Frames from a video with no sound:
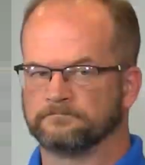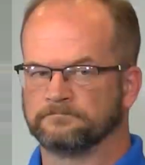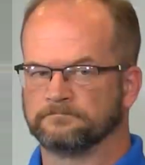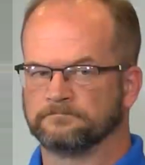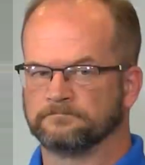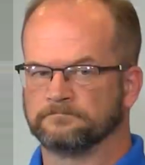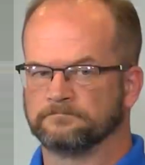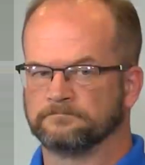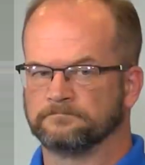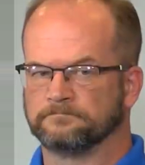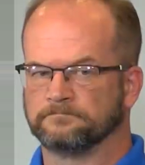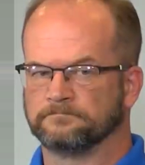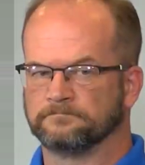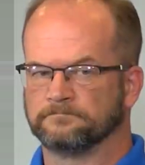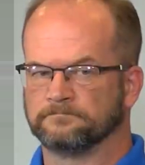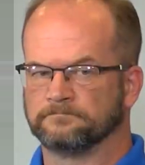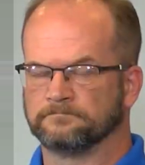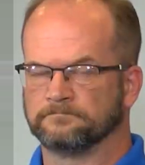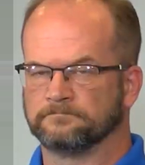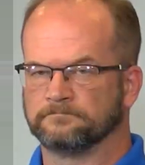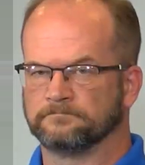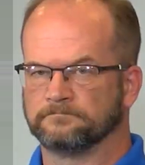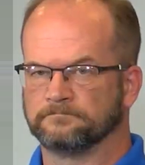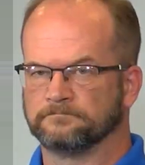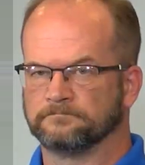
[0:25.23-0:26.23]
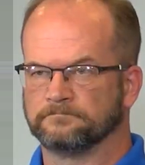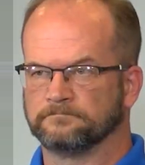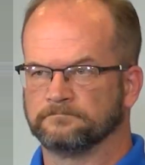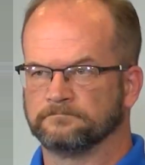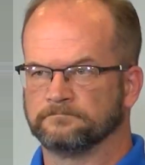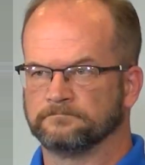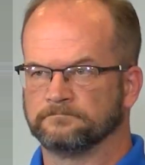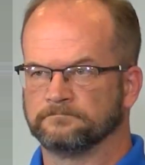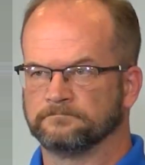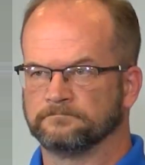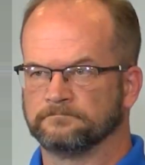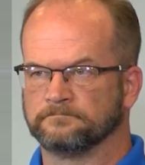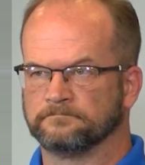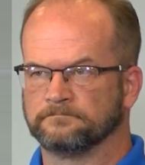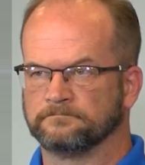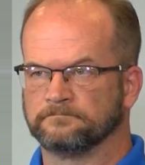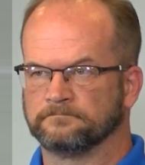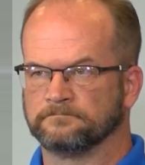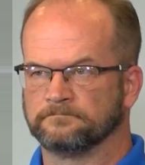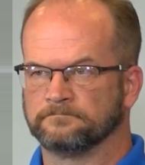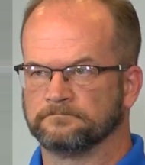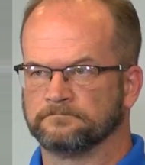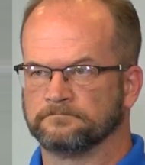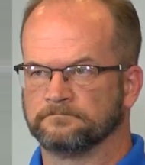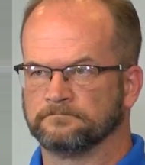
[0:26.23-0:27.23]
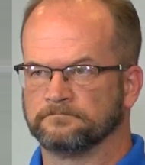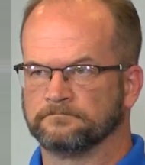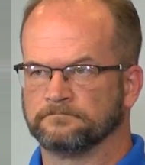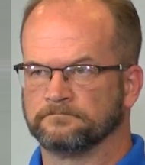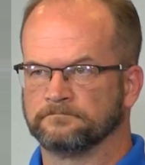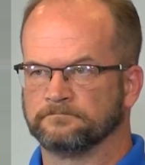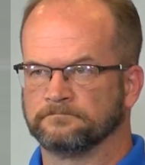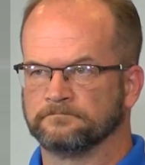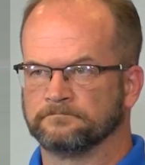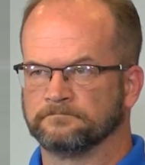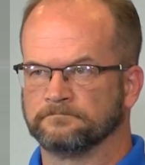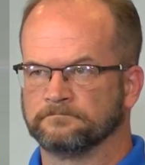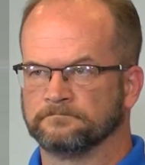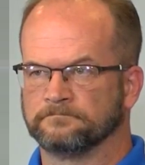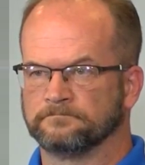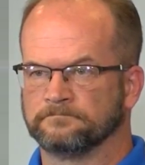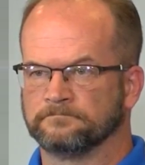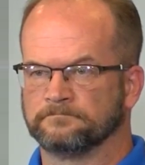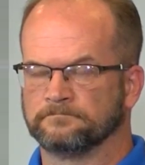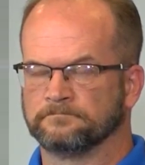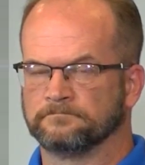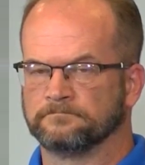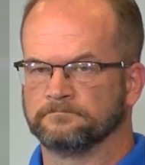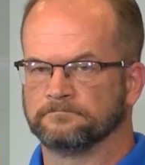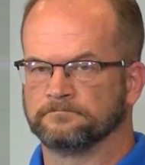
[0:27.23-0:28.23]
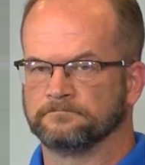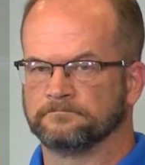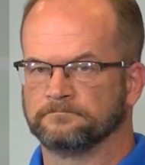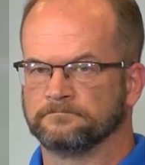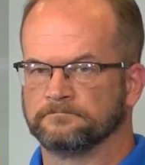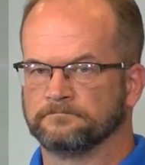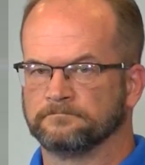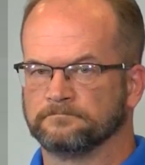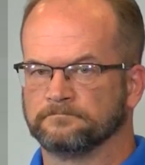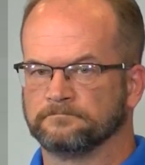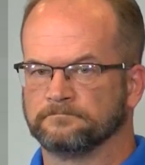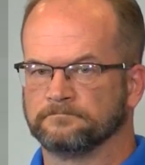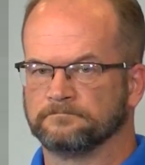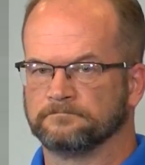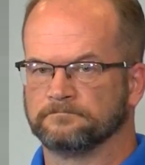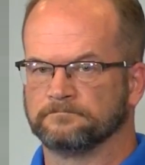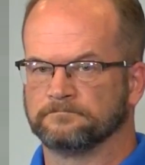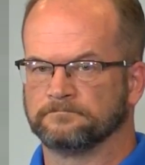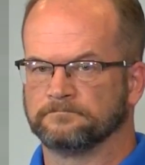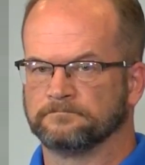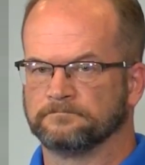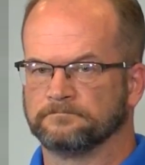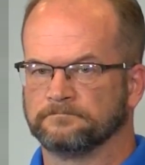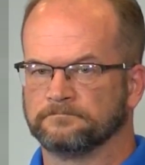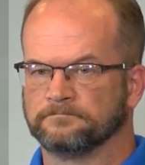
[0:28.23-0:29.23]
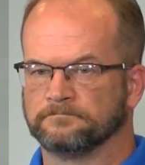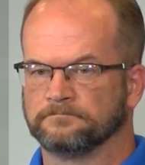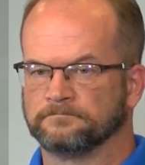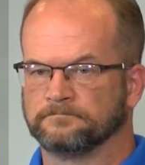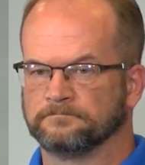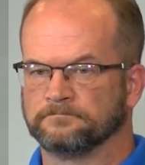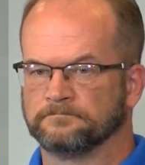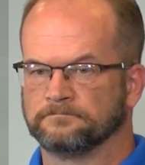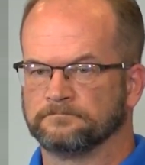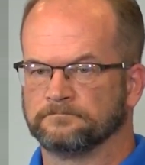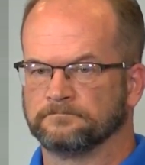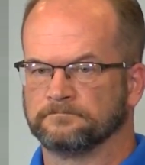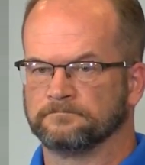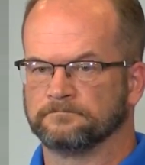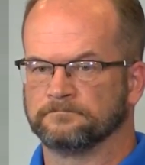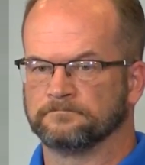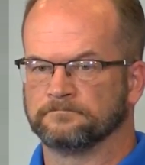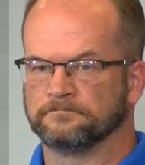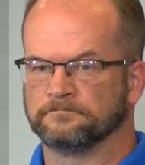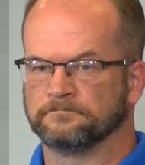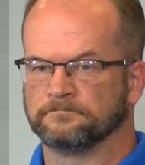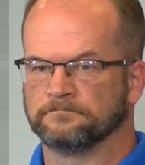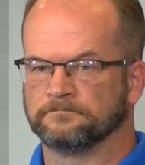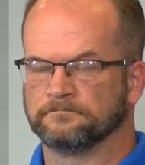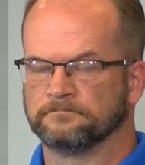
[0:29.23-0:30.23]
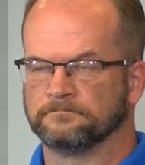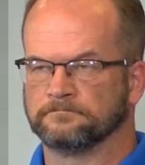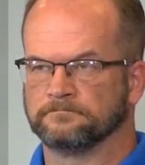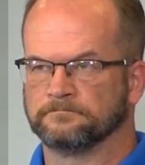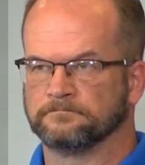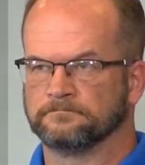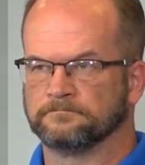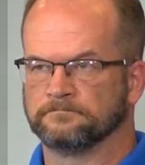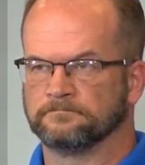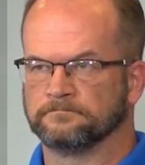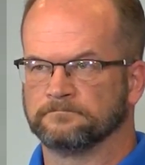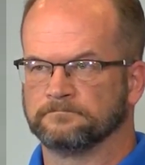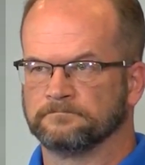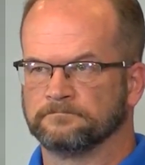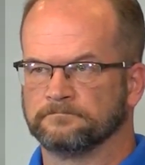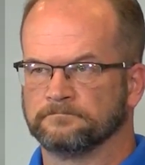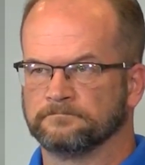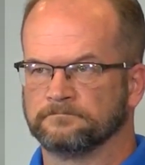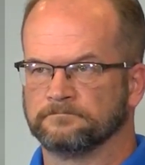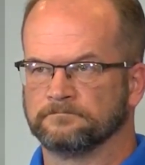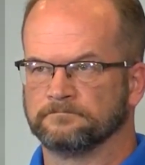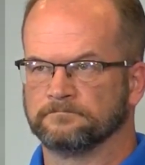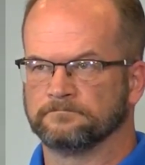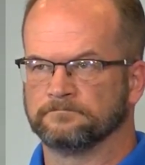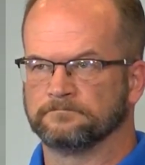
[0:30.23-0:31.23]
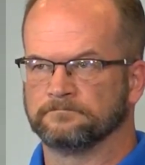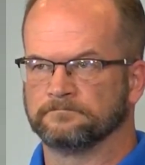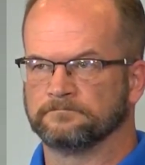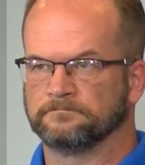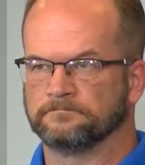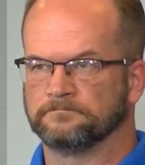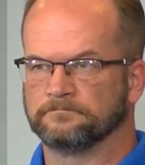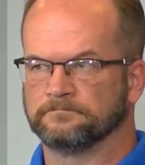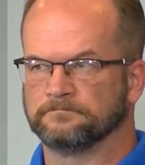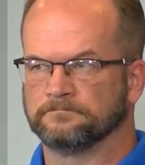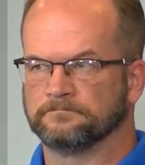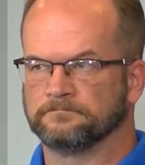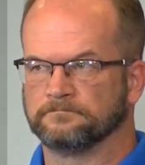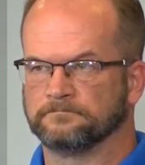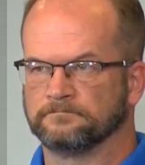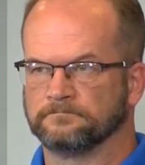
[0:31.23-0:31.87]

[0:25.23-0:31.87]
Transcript: No words are spoken by the person on screen.